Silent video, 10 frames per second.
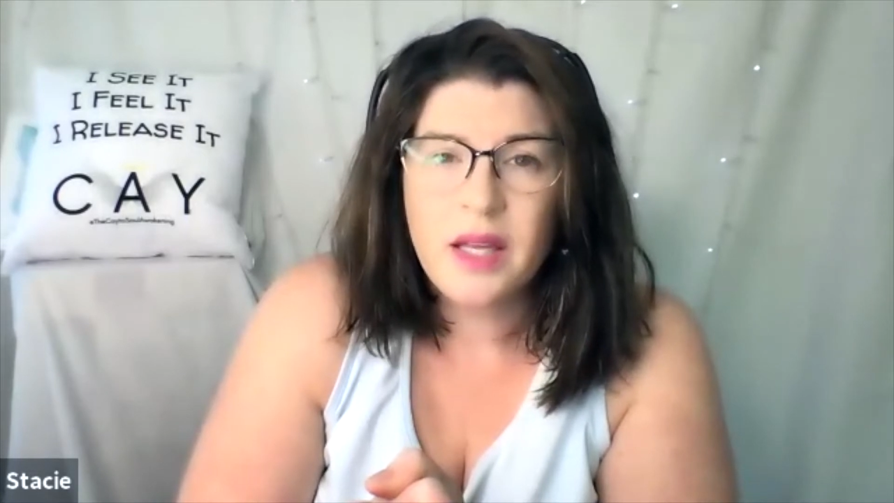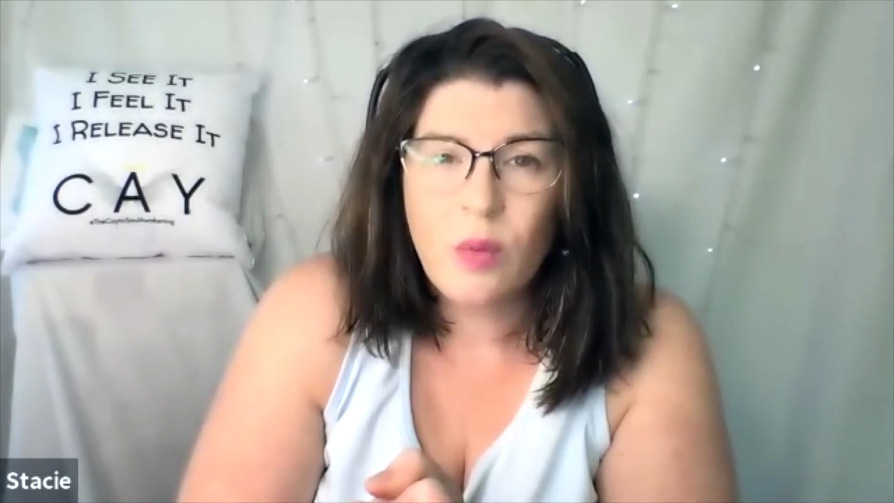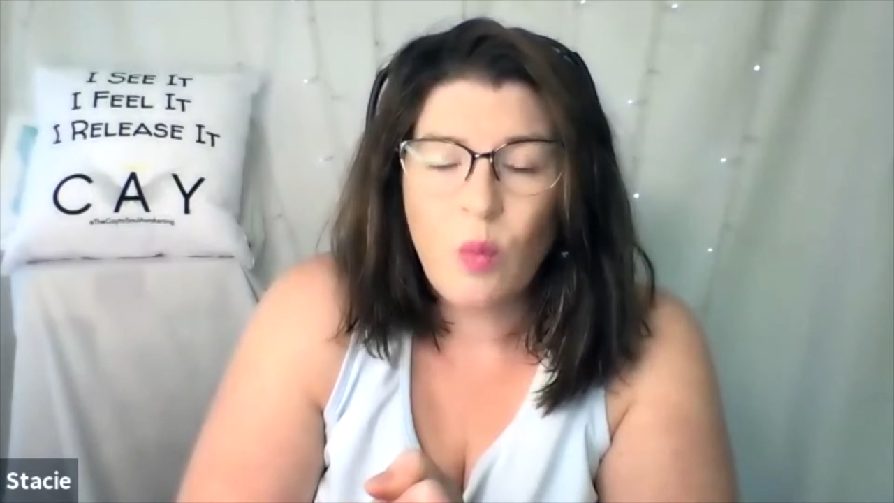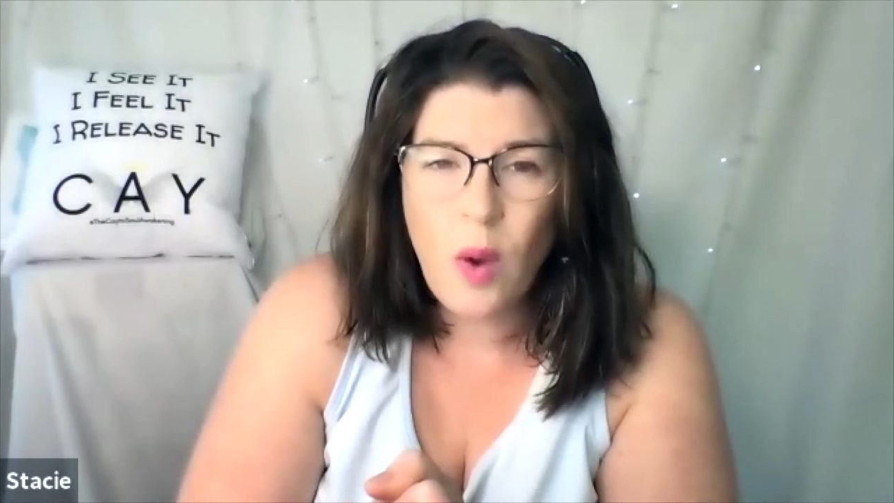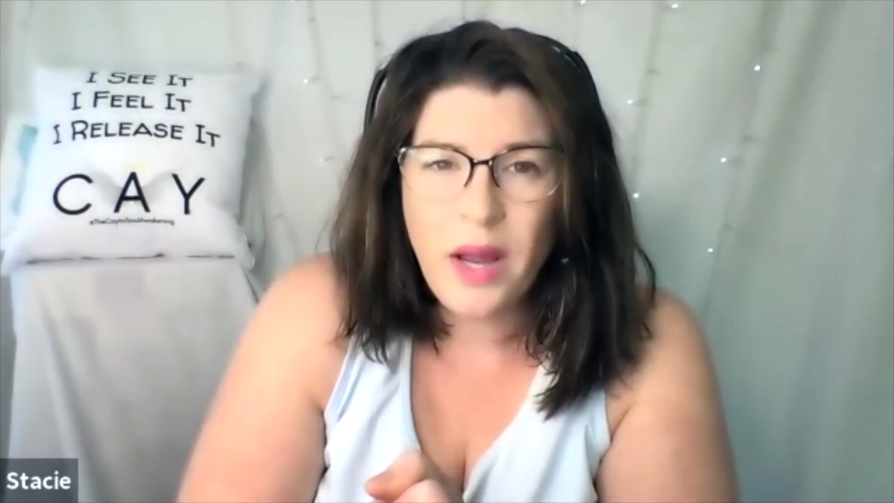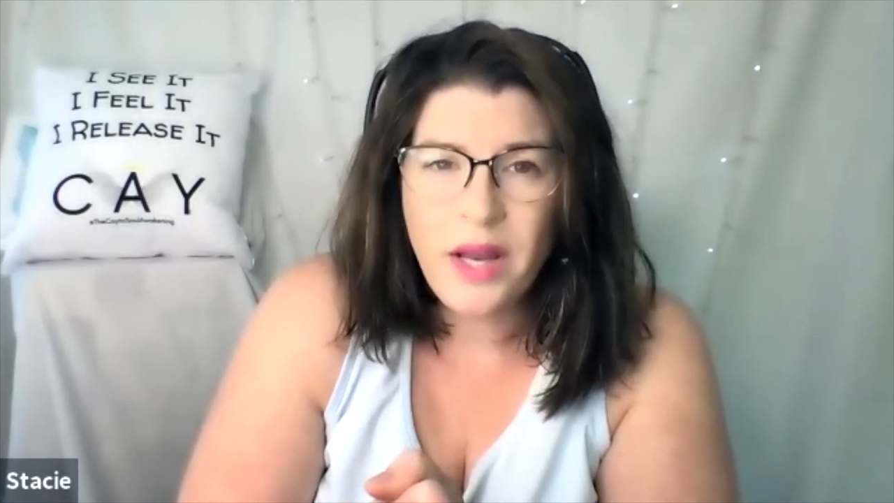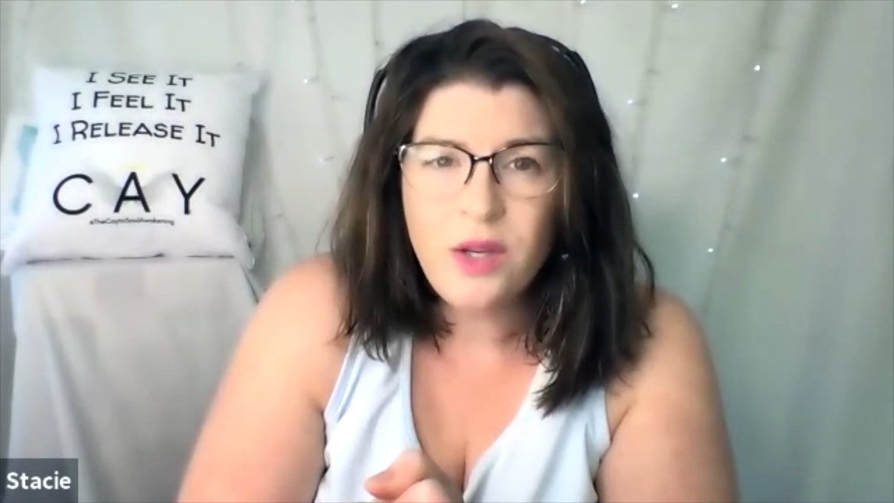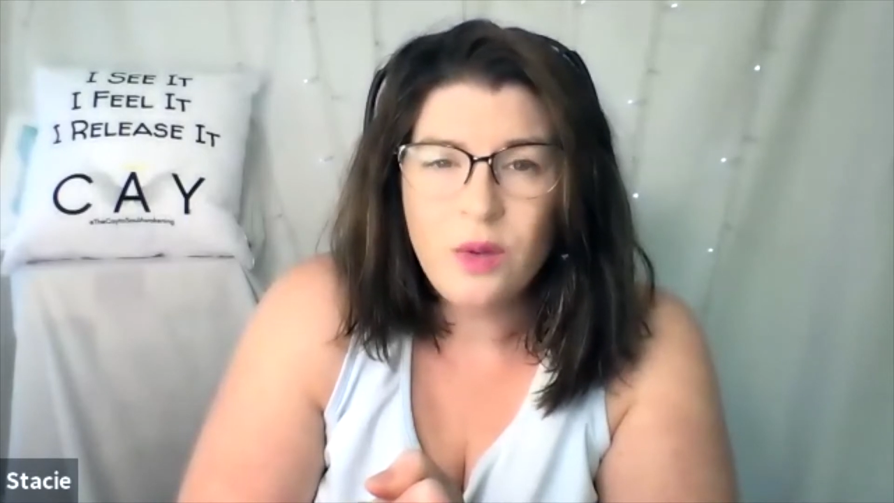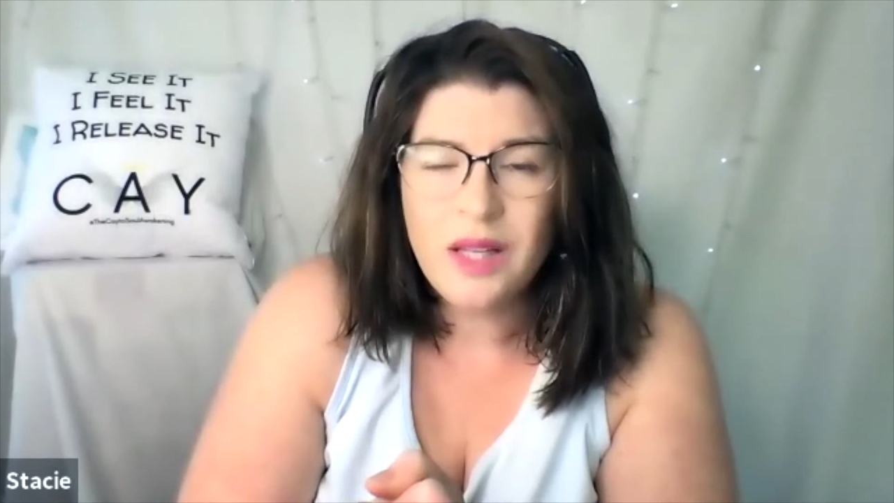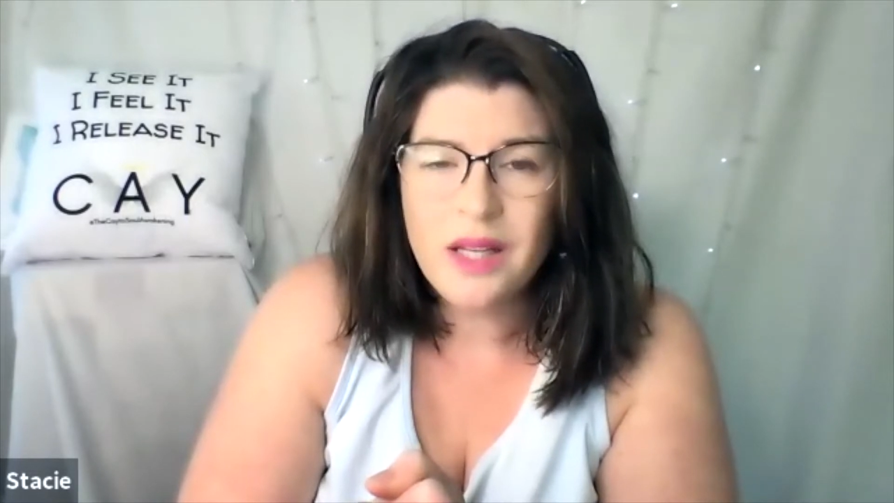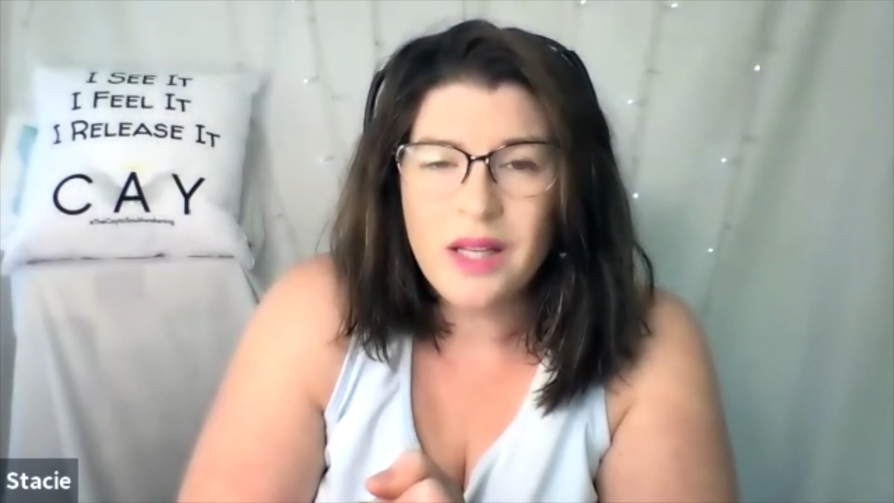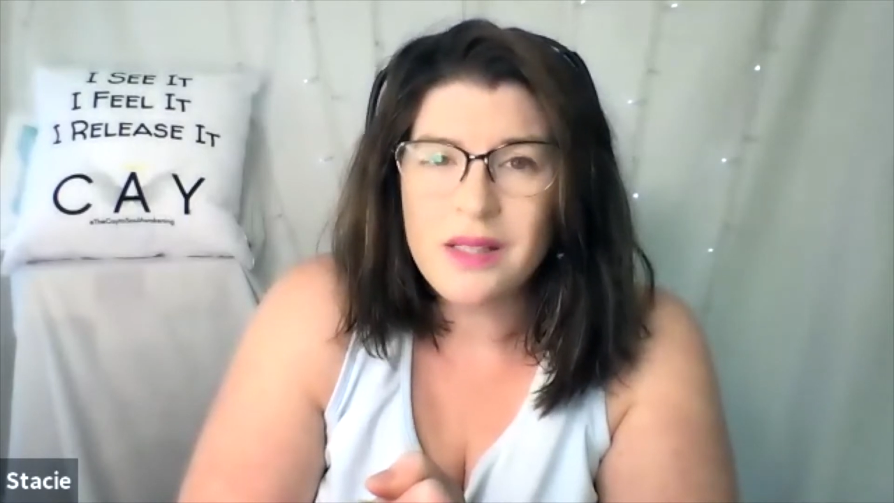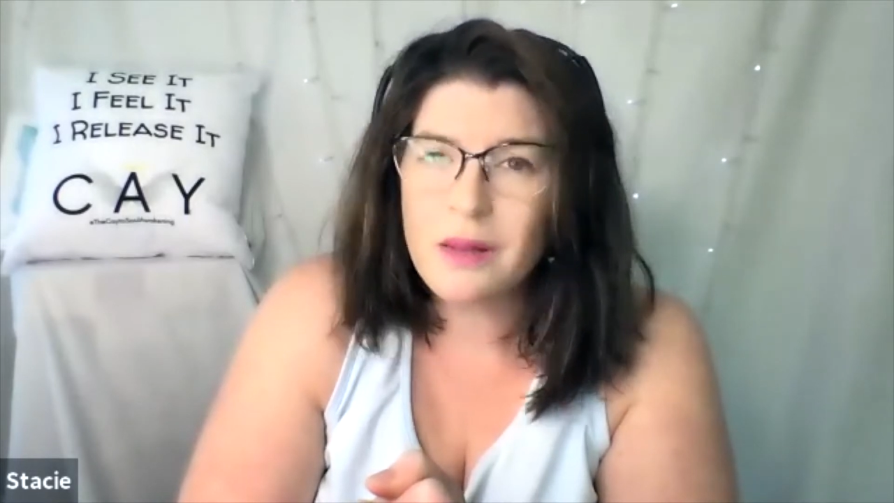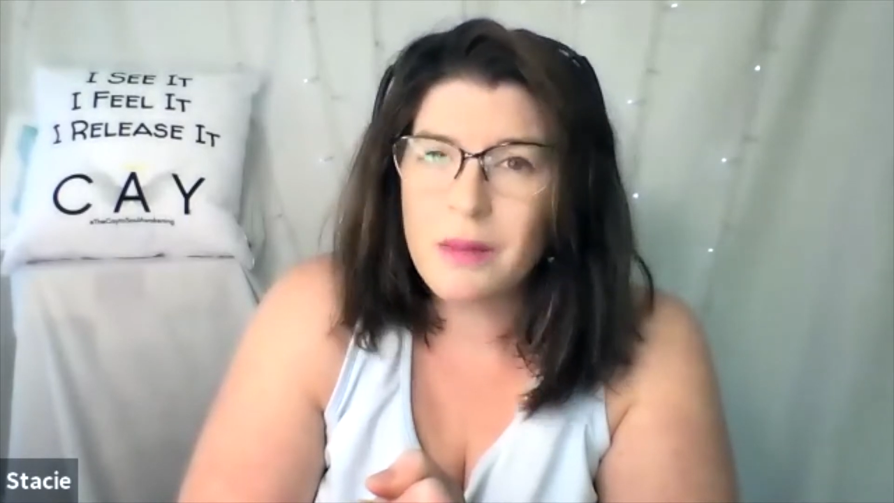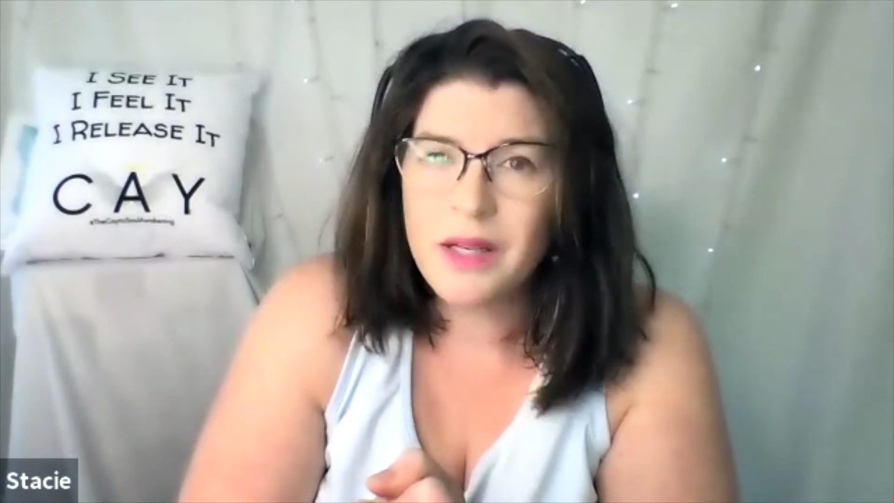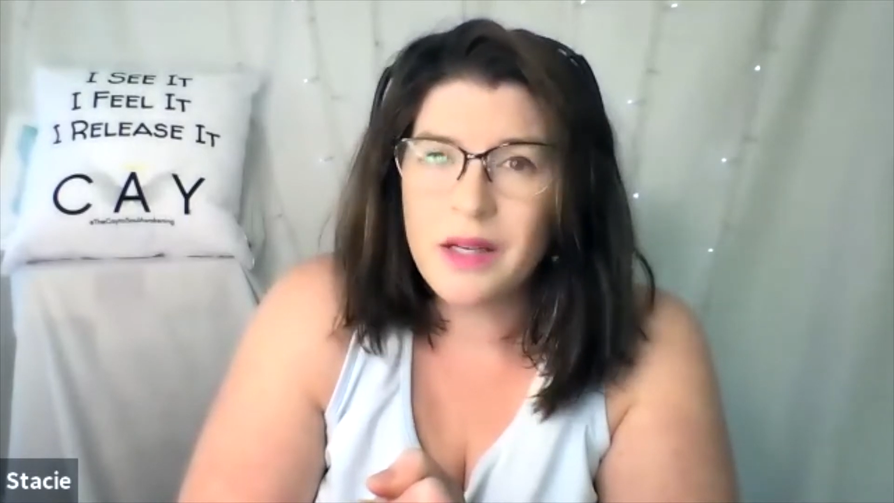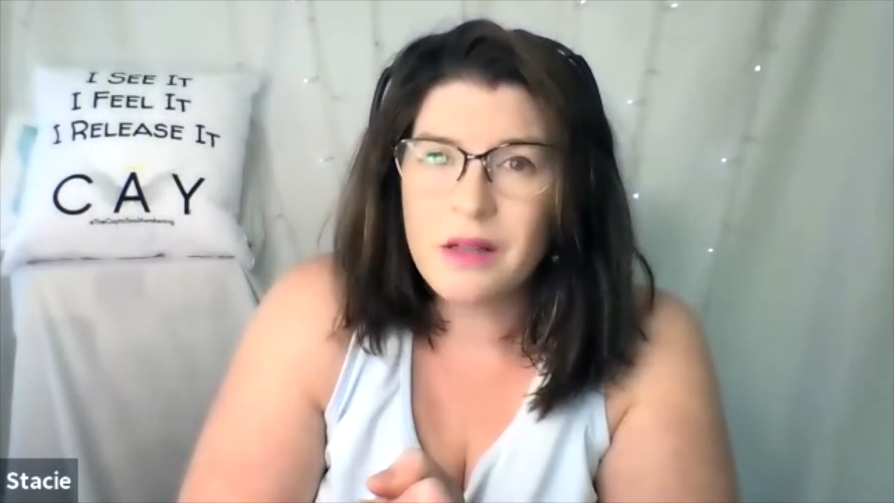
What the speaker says: when you let somebody